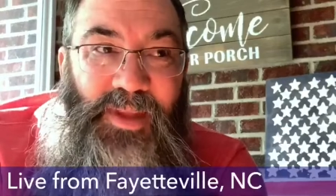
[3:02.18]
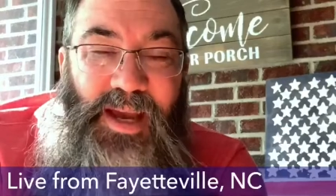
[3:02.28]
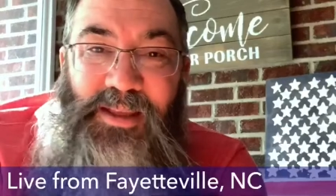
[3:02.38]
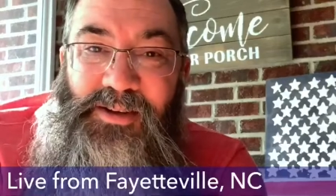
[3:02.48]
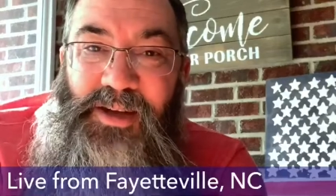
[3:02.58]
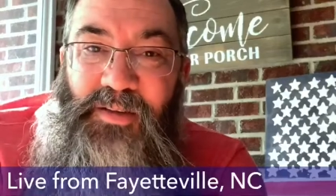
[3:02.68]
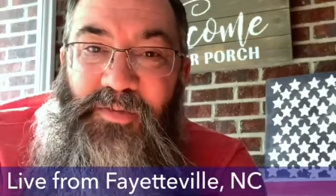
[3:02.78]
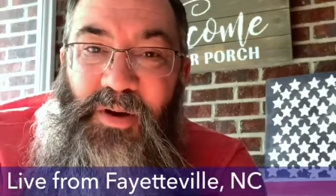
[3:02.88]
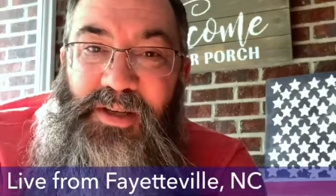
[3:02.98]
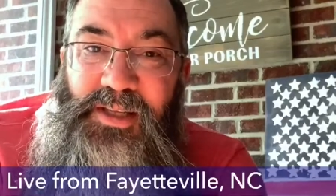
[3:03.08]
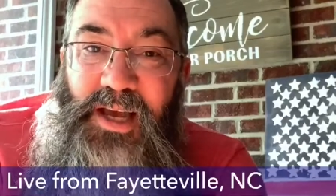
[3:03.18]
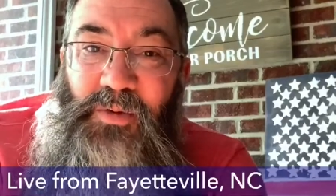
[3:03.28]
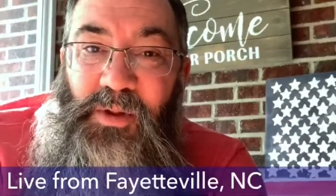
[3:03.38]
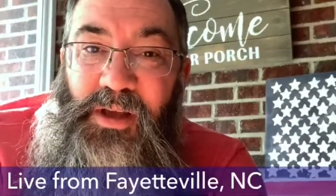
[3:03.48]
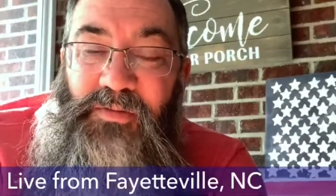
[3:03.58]
and there's other folks that
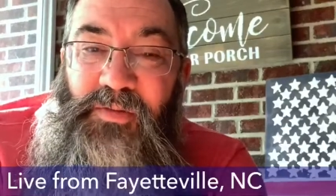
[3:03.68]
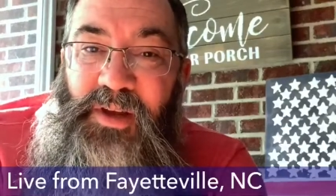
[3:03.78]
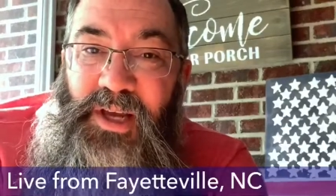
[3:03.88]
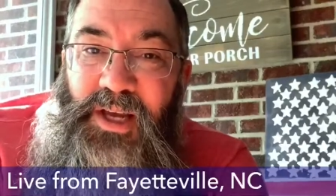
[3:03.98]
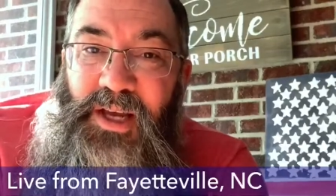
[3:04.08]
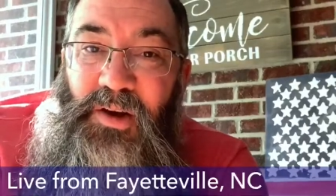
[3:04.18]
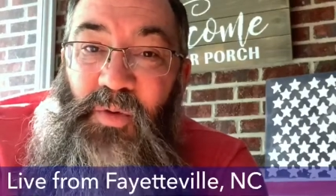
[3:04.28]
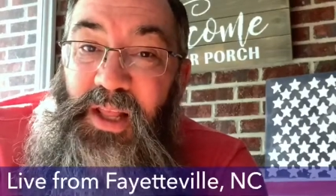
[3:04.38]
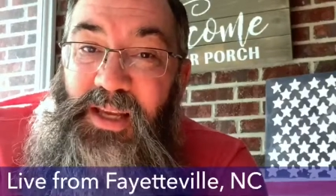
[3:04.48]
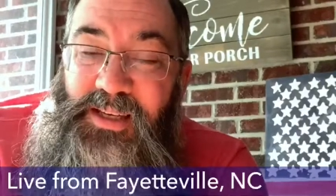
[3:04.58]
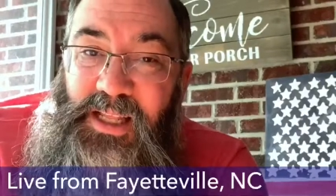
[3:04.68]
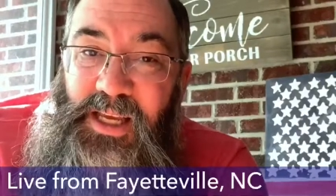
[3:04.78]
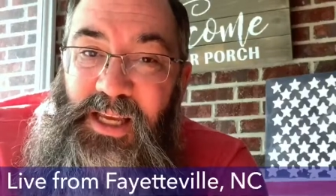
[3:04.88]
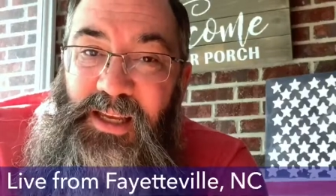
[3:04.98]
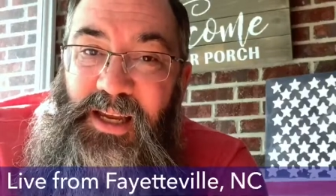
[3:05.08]
will live
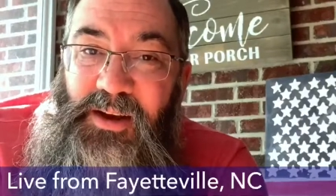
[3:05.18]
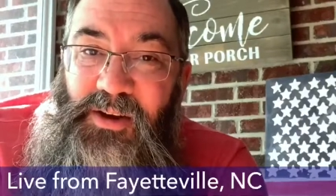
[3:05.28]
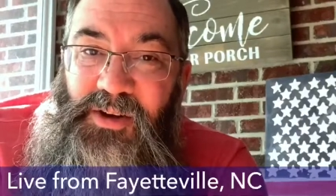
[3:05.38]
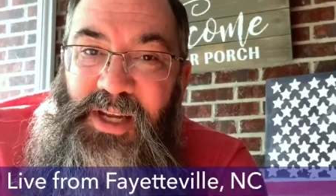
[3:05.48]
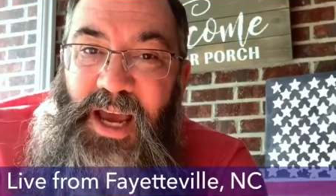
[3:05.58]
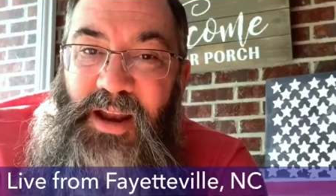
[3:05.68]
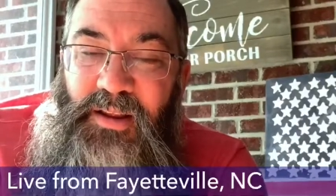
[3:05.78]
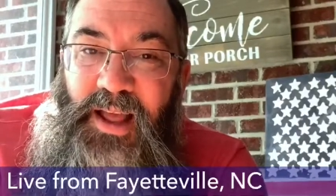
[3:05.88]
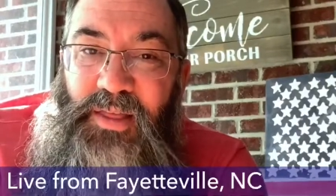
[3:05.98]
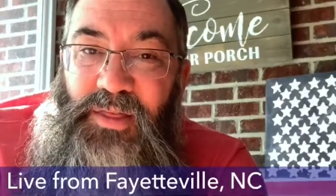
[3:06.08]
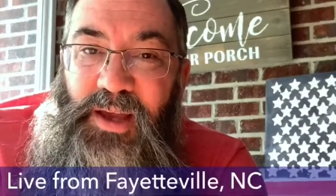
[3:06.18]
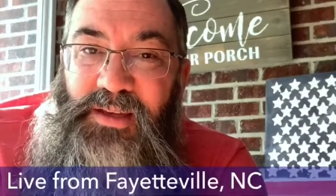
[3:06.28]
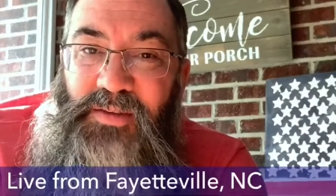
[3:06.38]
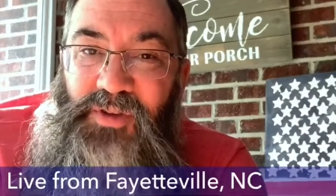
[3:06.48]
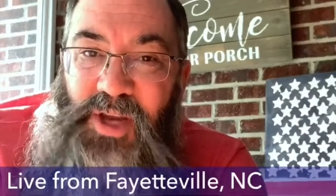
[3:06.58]
realistically and understand that things
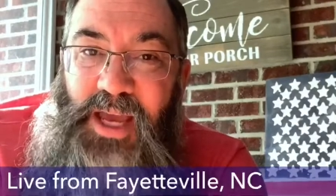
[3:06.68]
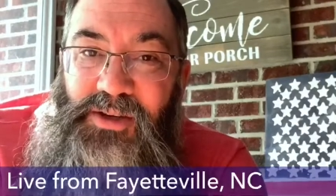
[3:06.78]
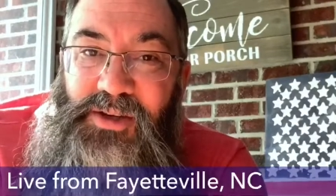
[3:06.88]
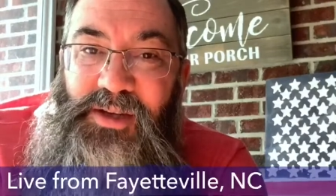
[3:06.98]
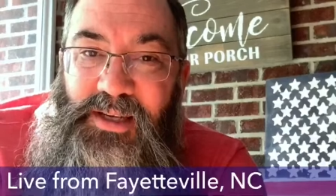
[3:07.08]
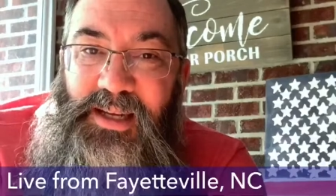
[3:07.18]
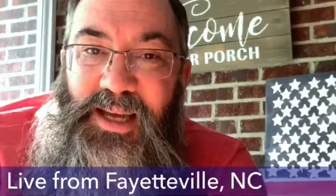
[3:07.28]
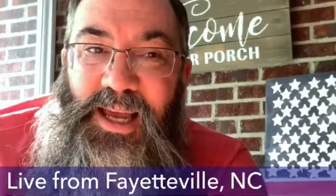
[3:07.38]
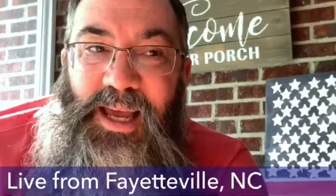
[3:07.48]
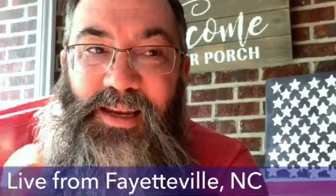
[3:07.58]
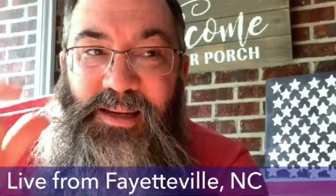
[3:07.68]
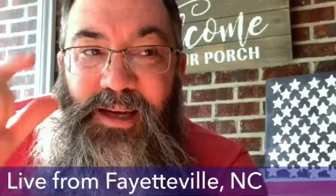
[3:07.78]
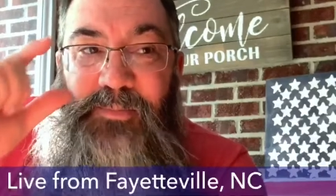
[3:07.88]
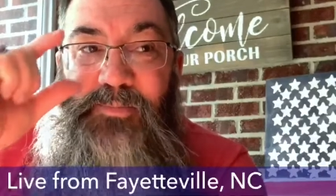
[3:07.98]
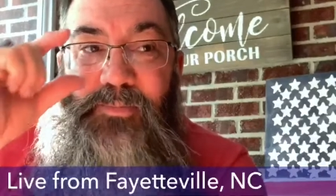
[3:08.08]
have changed and
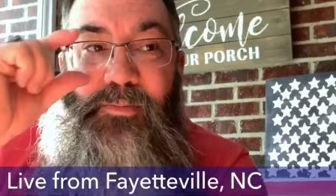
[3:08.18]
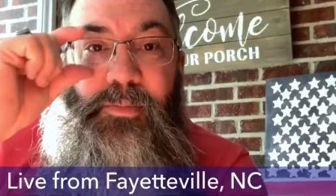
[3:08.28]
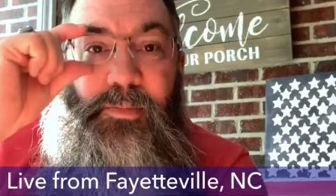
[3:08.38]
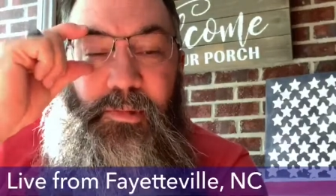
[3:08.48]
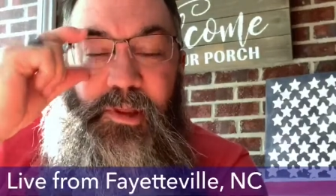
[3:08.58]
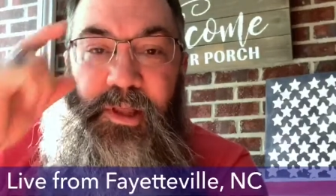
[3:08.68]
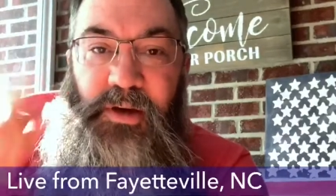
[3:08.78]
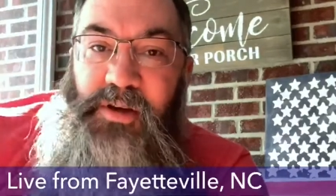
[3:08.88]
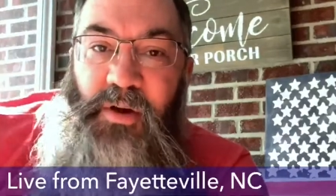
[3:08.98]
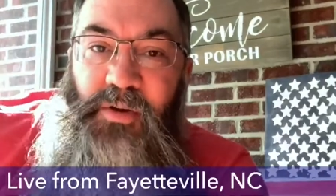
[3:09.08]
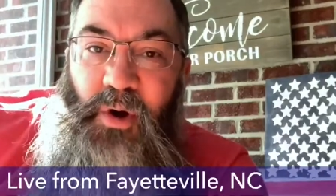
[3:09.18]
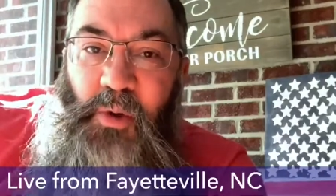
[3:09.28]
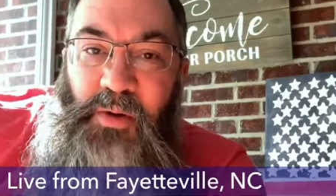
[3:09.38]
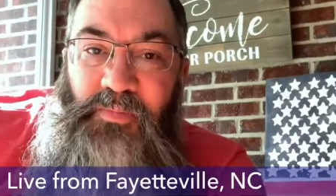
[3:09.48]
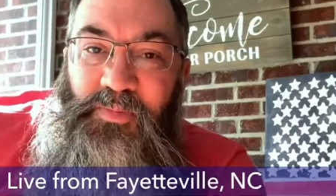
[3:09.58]
um, there's no
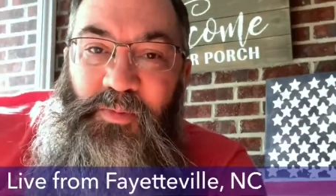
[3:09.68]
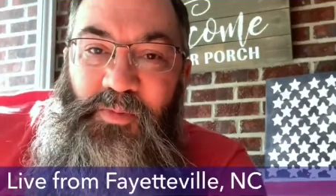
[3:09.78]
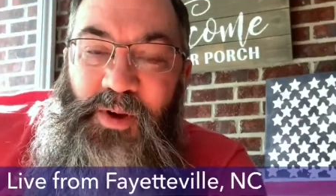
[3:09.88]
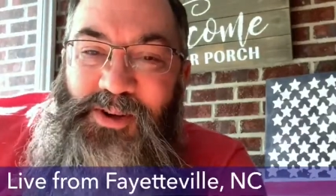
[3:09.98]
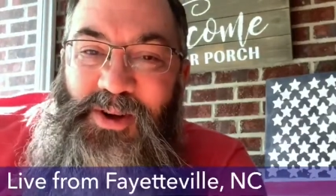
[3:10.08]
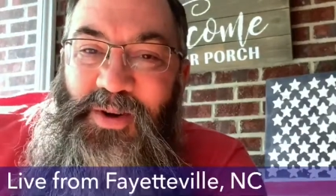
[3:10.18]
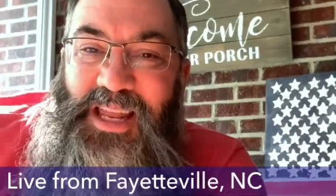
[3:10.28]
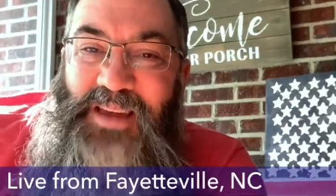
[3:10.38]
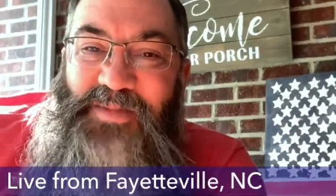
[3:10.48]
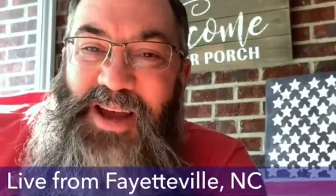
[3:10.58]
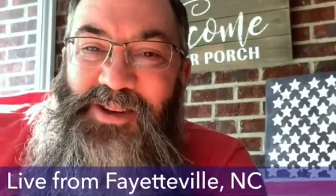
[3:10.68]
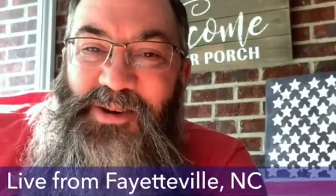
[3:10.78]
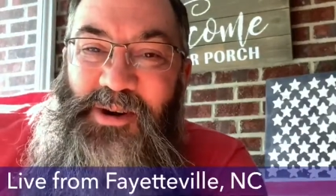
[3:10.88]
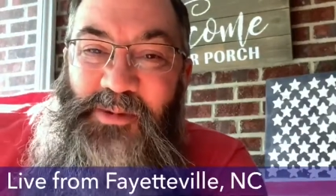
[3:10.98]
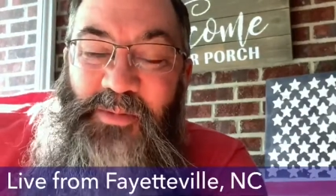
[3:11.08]
normal. There's no getting back to
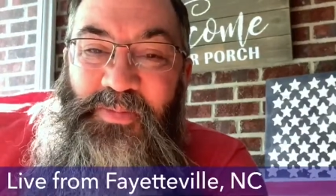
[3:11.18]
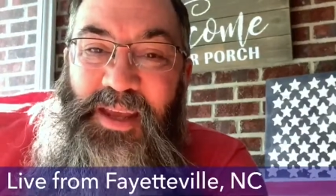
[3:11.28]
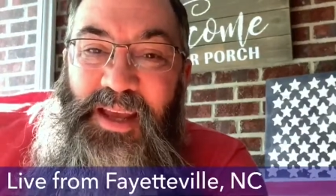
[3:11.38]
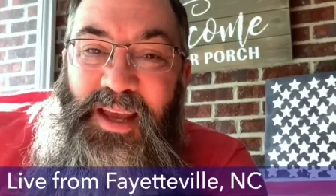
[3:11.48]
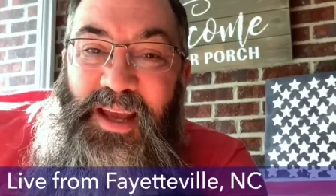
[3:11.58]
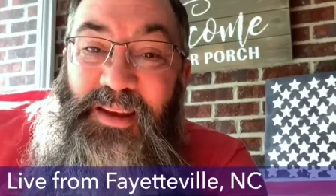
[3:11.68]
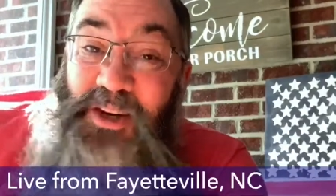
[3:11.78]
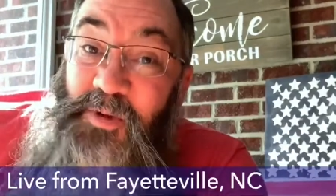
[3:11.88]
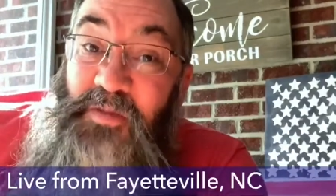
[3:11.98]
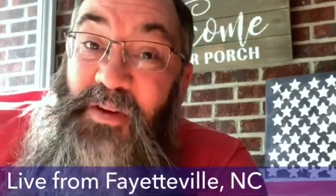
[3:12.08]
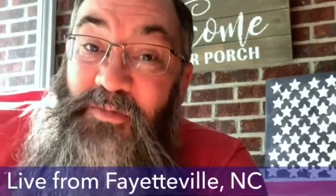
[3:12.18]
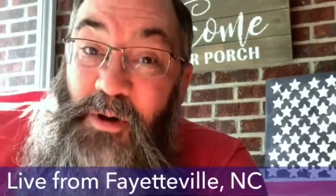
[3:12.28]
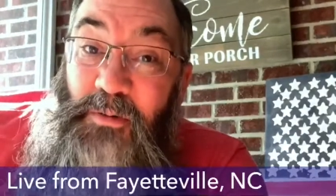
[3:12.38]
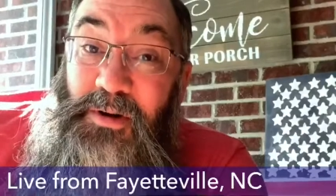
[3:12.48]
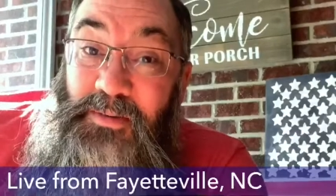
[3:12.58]
normal. There's moving
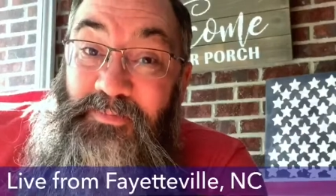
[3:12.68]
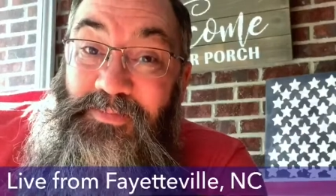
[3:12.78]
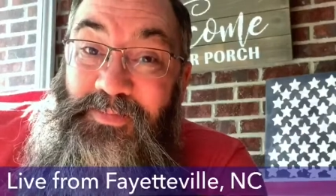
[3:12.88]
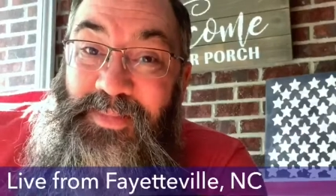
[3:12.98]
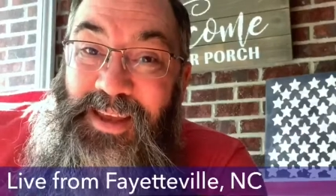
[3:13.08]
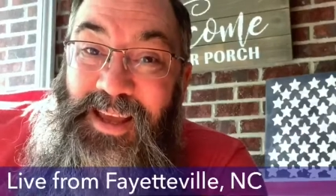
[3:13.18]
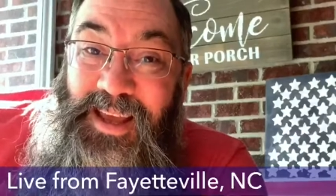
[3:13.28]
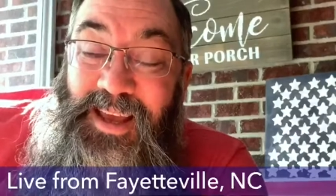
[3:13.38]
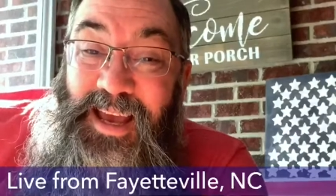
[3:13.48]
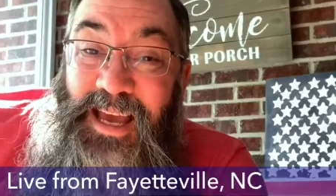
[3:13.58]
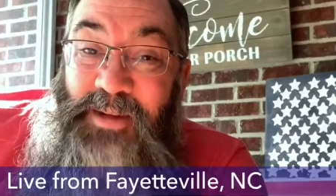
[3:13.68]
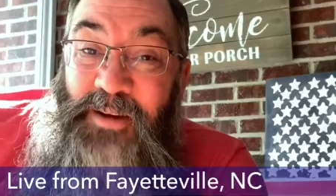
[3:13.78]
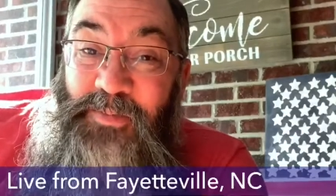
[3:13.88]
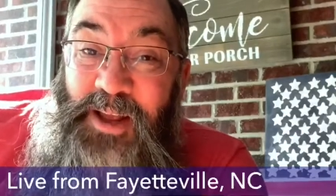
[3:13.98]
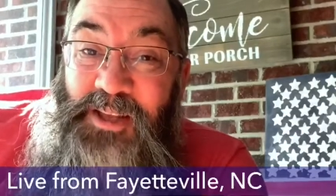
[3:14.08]
forward. And my
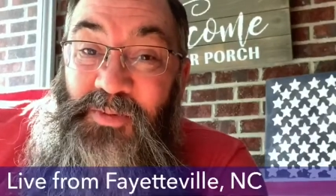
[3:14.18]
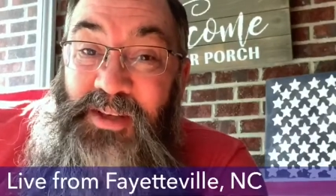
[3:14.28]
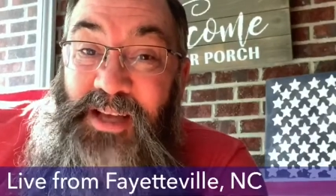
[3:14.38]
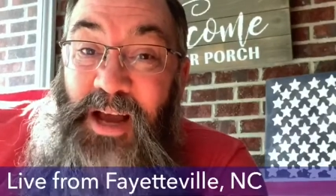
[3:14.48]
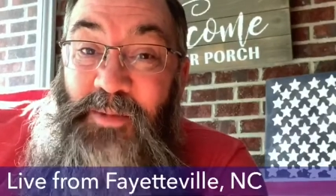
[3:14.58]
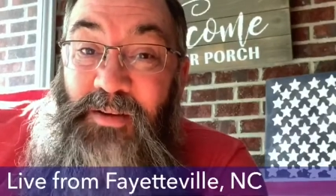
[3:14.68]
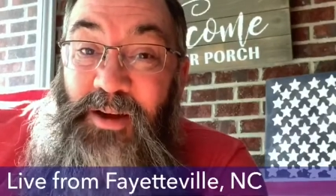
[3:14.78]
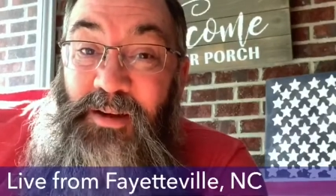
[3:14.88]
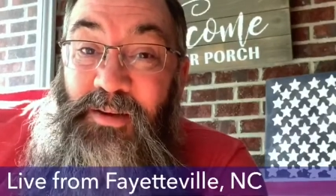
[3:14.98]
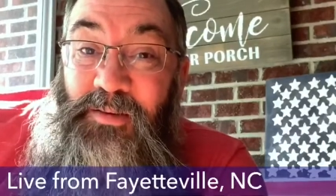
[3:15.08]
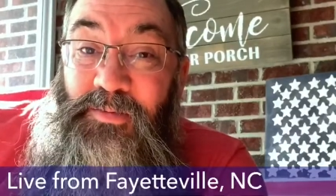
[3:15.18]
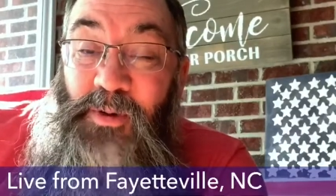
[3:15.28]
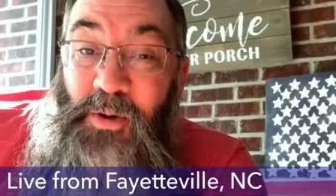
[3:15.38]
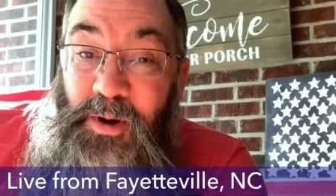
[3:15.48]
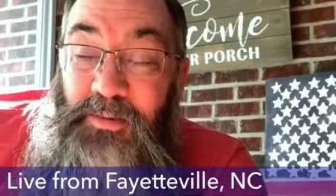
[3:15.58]
friends, what's coming
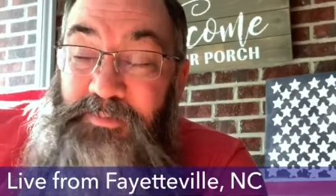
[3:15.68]
forward